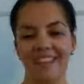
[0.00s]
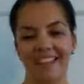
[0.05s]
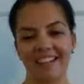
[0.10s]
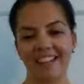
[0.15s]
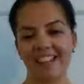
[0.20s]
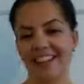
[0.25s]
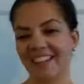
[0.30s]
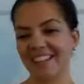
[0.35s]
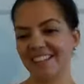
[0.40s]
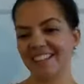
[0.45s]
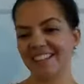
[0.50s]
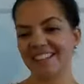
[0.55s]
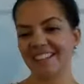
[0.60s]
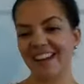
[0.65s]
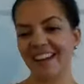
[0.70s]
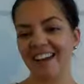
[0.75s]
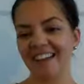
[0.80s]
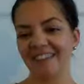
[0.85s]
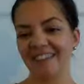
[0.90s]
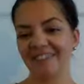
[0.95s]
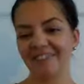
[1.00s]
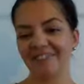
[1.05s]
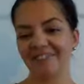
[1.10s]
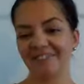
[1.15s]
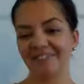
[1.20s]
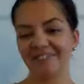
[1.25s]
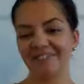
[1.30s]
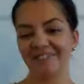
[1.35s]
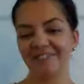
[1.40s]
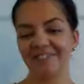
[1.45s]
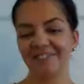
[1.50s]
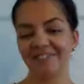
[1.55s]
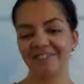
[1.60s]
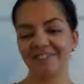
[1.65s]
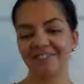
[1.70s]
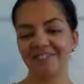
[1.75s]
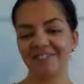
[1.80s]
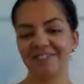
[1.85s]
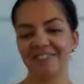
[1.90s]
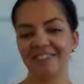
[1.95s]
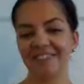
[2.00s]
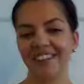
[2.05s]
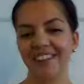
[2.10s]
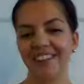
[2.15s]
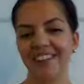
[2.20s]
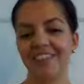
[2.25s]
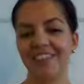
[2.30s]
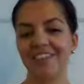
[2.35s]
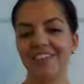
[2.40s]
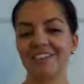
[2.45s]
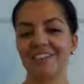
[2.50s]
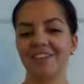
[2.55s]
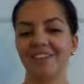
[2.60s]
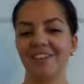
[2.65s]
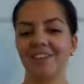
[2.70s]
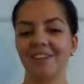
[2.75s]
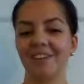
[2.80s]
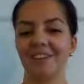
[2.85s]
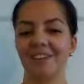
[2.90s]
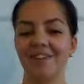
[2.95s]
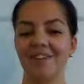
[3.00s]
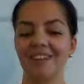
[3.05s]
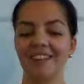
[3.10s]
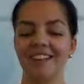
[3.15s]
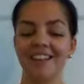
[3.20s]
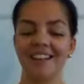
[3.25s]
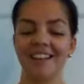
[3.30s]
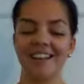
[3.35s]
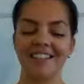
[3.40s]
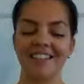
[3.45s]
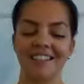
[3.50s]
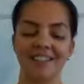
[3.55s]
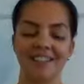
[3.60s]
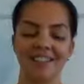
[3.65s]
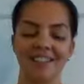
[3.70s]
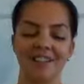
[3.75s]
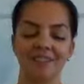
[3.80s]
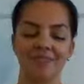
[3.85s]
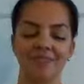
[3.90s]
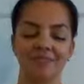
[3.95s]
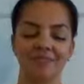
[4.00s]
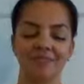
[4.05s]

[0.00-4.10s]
Acknowledge that and then try to close the eyes again.